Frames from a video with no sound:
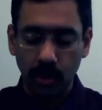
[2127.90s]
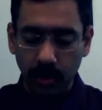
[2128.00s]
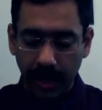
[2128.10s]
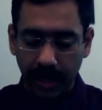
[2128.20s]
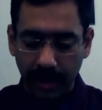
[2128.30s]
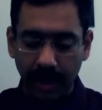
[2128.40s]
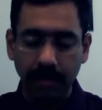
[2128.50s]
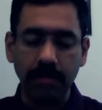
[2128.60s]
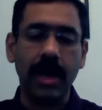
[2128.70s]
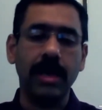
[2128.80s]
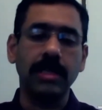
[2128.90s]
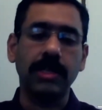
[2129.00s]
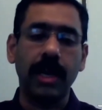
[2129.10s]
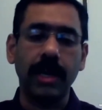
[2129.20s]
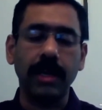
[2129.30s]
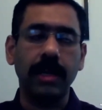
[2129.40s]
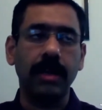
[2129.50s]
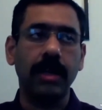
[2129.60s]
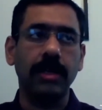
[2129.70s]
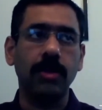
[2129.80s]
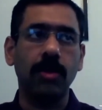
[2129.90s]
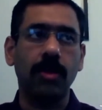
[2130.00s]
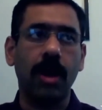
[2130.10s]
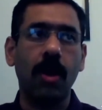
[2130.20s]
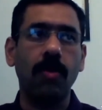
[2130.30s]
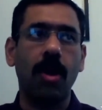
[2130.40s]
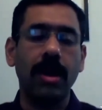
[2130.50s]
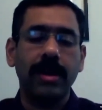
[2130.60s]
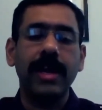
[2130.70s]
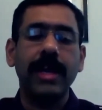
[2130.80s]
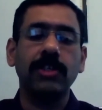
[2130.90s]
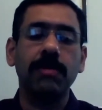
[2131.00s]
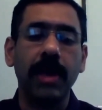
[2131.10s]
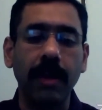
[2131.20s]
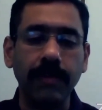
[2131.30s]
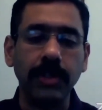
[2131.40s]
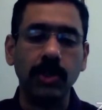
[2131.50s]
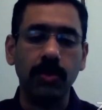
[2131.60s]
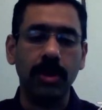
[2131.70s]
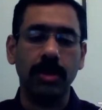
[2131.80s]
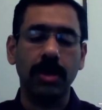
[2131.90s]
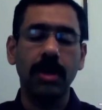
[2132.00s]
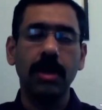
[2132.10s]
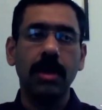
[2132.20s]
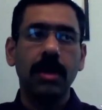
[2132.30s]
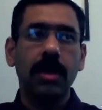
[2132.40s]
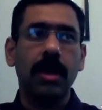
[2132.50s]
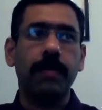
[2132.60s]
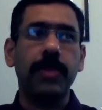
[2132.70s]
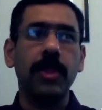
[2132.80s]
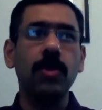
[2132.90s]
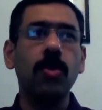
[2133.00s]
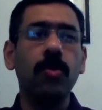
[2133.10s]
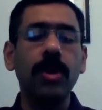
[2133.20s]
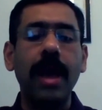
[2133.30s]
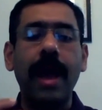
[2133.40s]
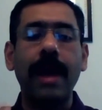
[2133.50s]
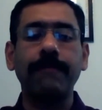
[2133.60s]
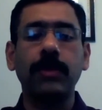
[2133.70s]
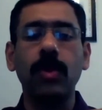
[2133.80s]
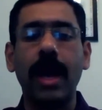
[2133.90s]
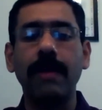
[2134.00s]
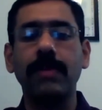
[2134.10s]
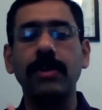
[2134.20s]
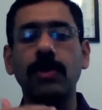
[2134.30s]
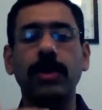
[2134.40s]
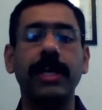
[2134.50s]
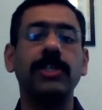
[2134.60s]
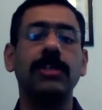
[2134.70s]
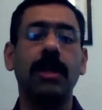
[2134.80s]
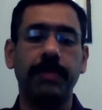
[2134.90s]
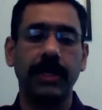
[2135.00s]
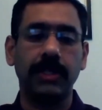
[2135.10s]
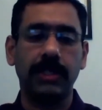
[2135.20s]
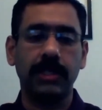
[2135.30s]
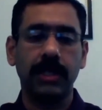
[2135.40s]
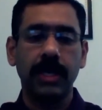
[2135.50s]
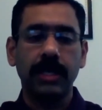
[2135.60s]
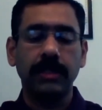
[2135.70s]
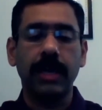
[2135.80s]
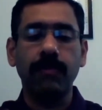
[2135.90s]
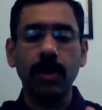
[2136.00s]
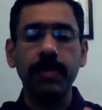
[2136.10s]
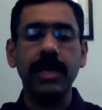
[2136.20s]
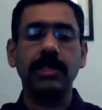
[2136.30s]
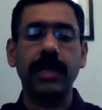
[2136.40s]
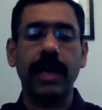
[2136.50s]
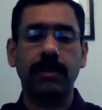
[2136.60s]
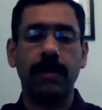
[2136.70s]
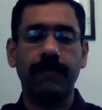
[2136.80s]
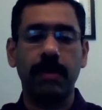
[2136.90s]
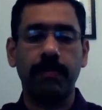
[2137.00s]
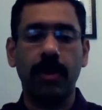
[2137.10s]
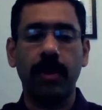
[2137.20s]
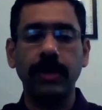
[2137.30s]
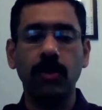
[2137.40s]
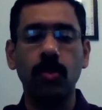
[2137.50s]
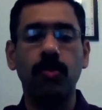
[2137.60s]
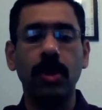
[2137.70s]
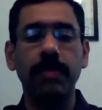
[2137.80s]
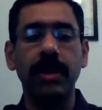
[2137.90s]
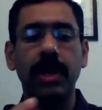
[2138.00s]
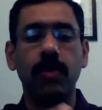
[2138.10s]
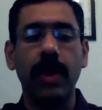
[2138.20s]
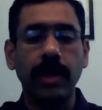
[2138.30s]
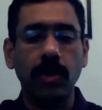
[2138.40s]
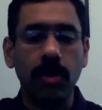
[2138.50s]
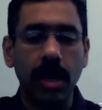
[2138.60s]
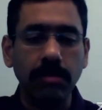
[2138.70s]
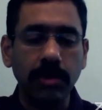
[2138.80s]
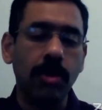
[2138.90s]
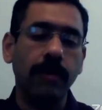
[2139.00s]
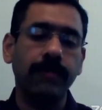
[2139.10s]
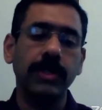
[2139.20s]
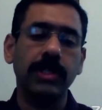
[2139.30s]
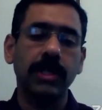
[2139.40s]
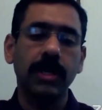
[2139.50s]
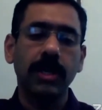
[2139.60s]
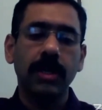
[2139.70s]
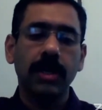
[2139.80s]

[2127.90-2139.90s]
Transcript: through it and my understanding in how organization behaviors work, you would have to have a rotational piece. There would be a set of employee who would be required to come to office